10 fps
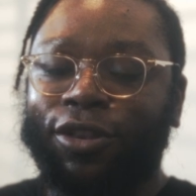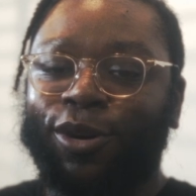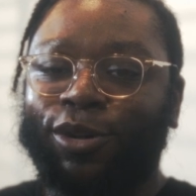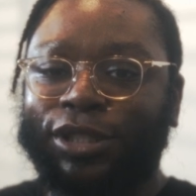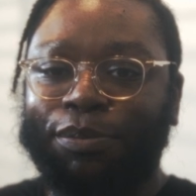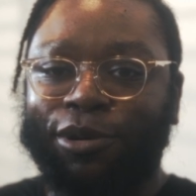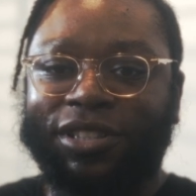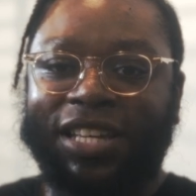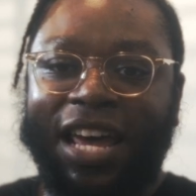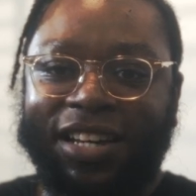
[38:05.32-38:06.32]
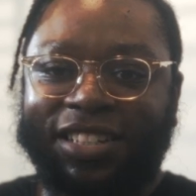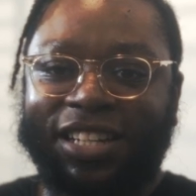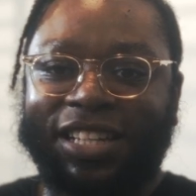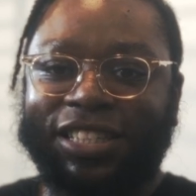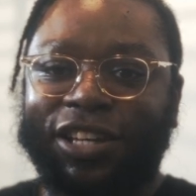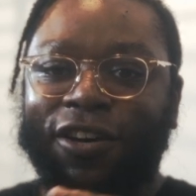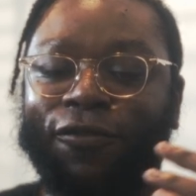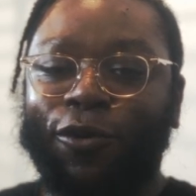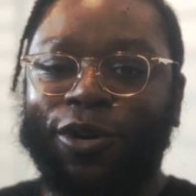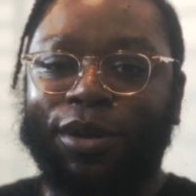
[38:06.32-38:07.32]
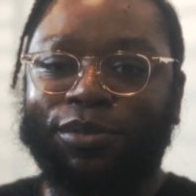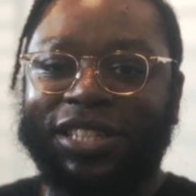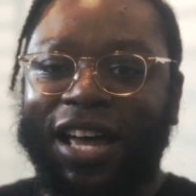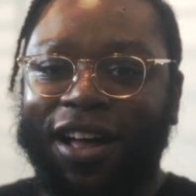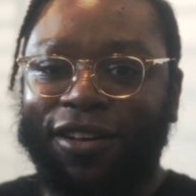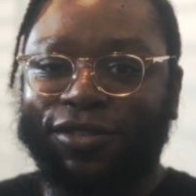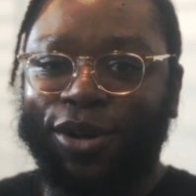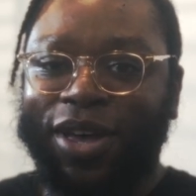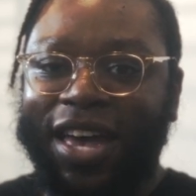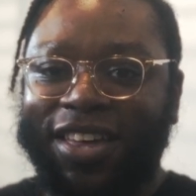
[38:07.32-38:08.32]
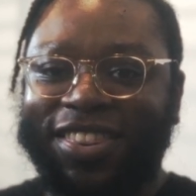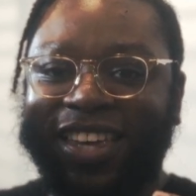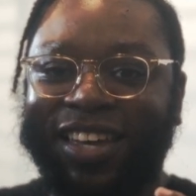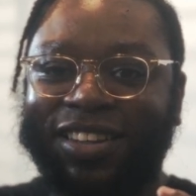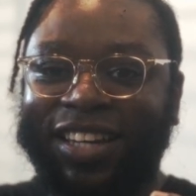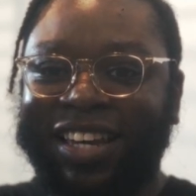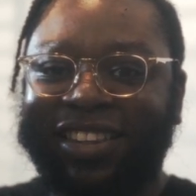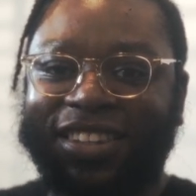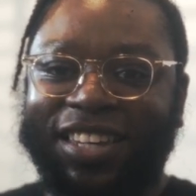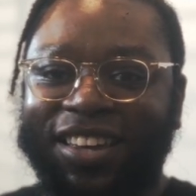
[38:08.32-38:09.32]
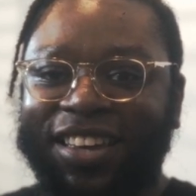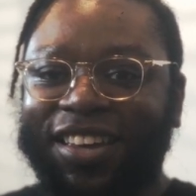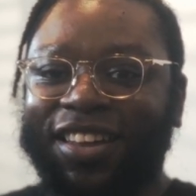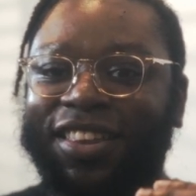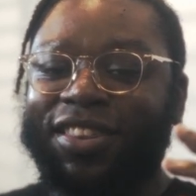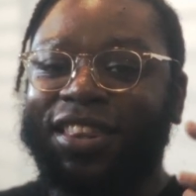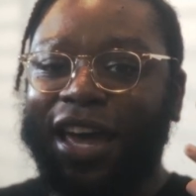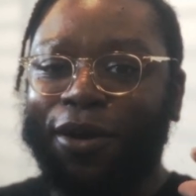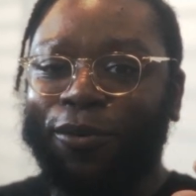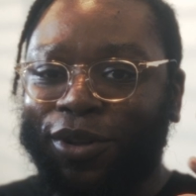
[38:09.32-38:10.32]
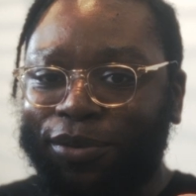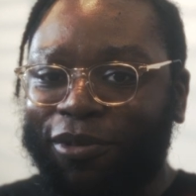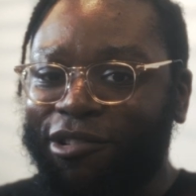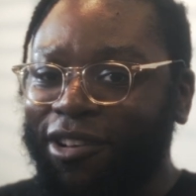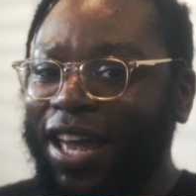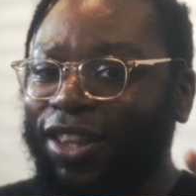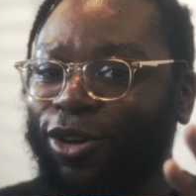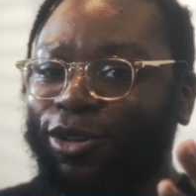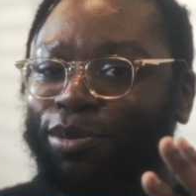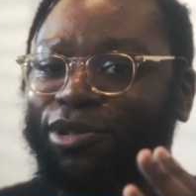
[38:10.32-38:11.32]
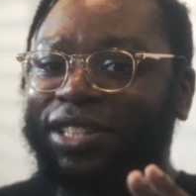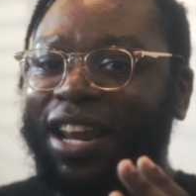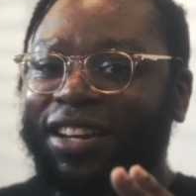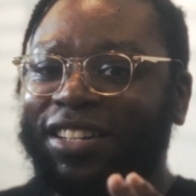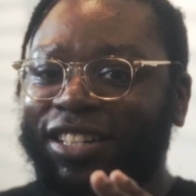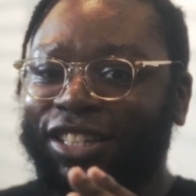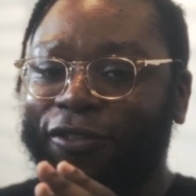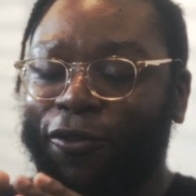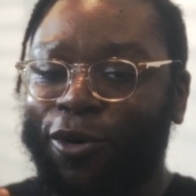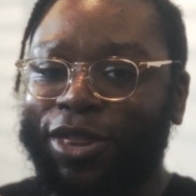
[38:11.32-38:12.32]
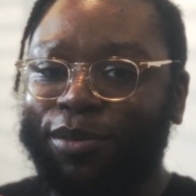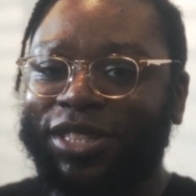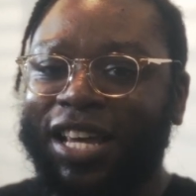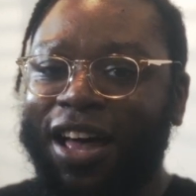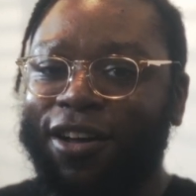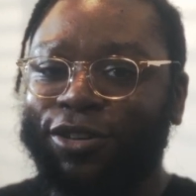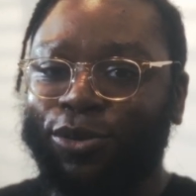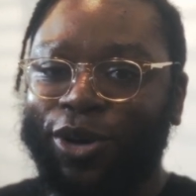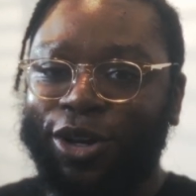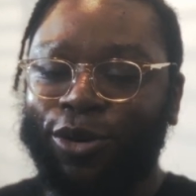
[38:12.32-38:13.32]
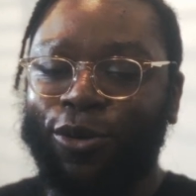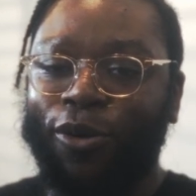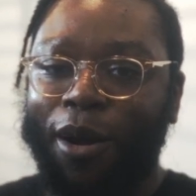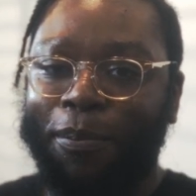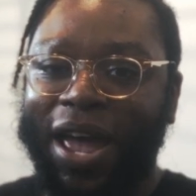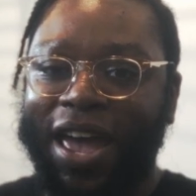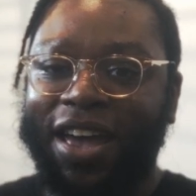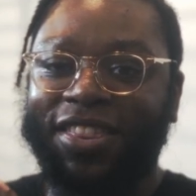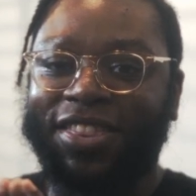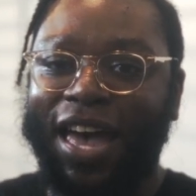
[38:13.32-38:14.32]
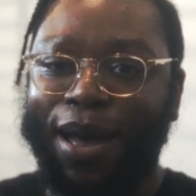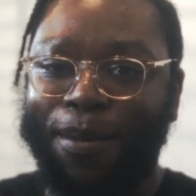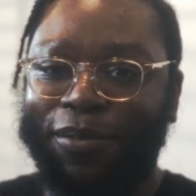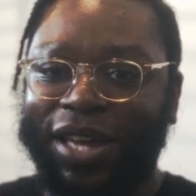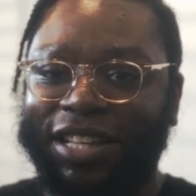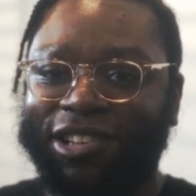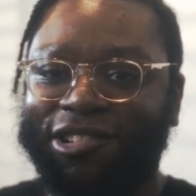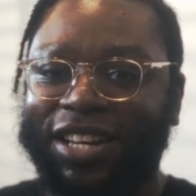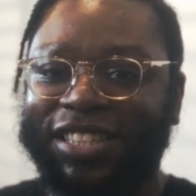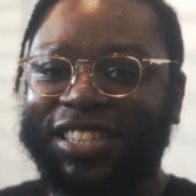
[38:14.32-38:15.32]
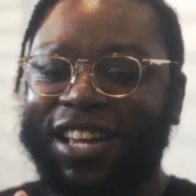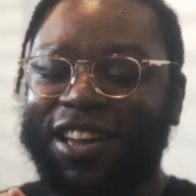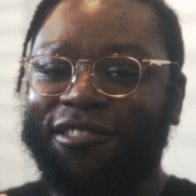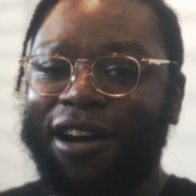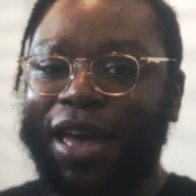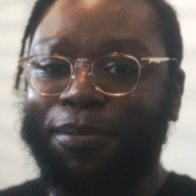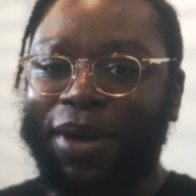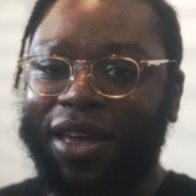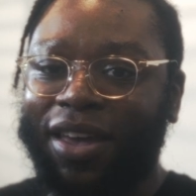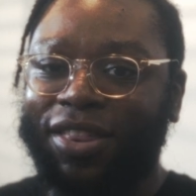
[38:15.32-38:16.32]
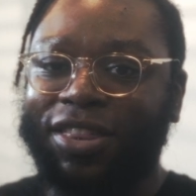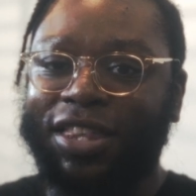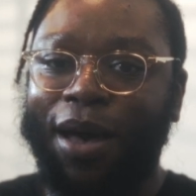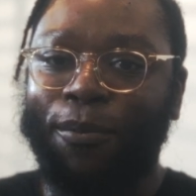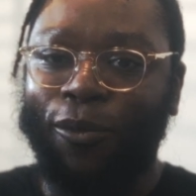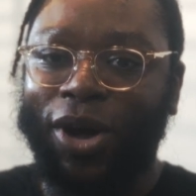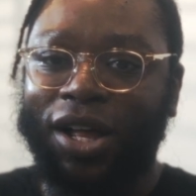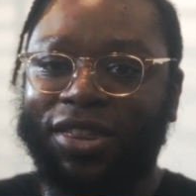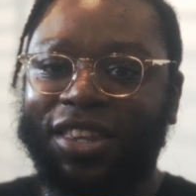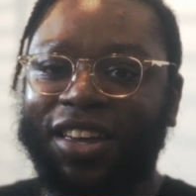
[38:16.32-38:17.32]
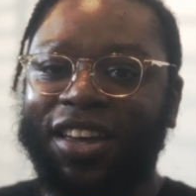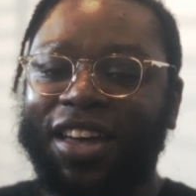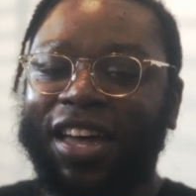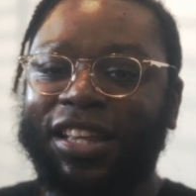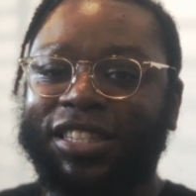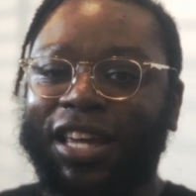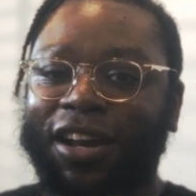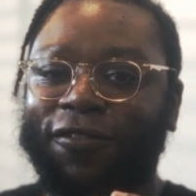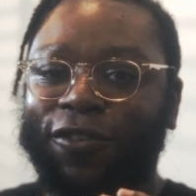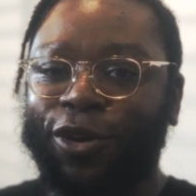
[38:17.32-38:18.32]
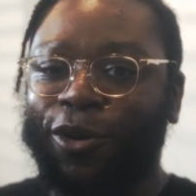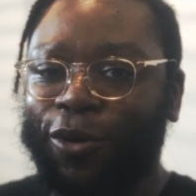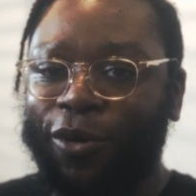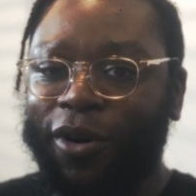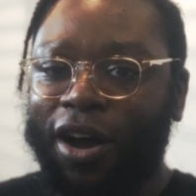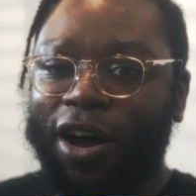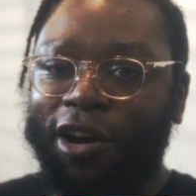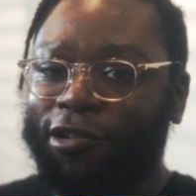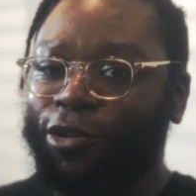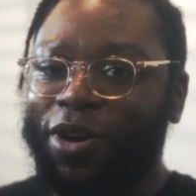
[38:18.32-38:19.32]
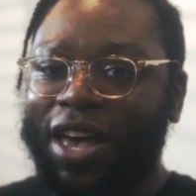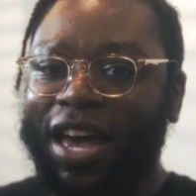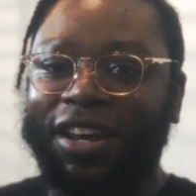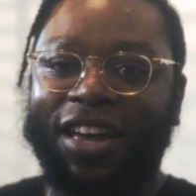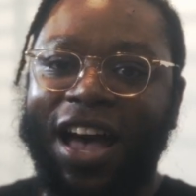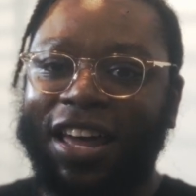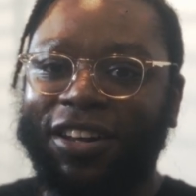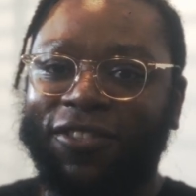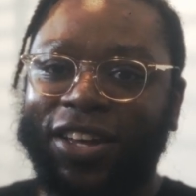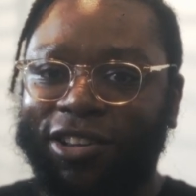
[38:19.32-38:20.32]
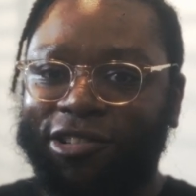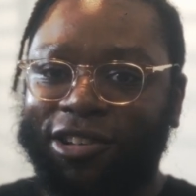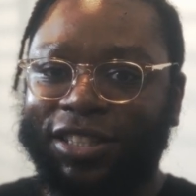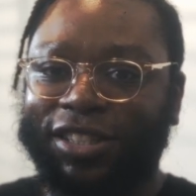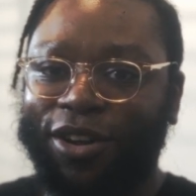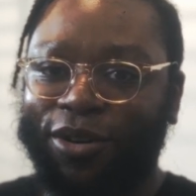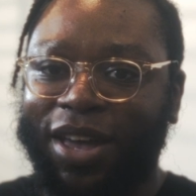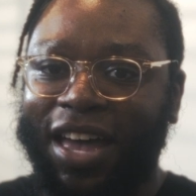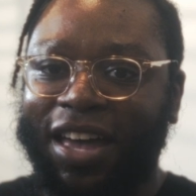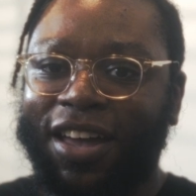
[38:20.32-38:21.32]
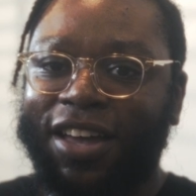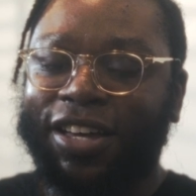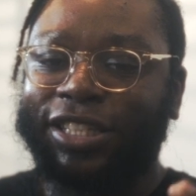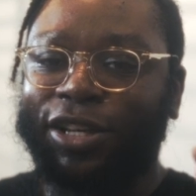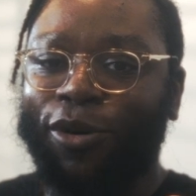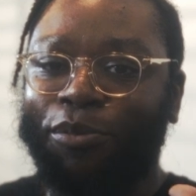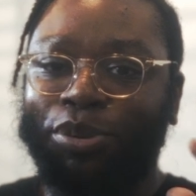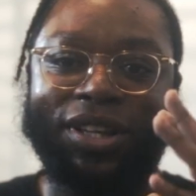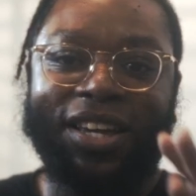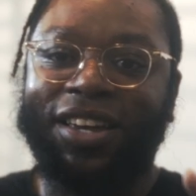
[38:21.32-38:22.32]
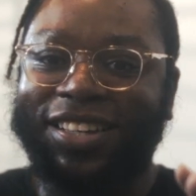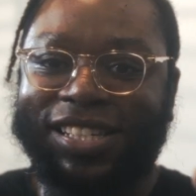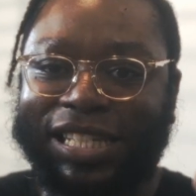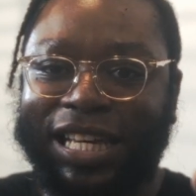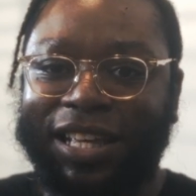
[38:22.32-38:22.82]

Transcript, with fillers: those percentages for themselves. Okay, the elite, they will create those percentages for themselves where you are paying them interest, right? Making them wealthy instead of you accruing any kind of interest. Okay, so please.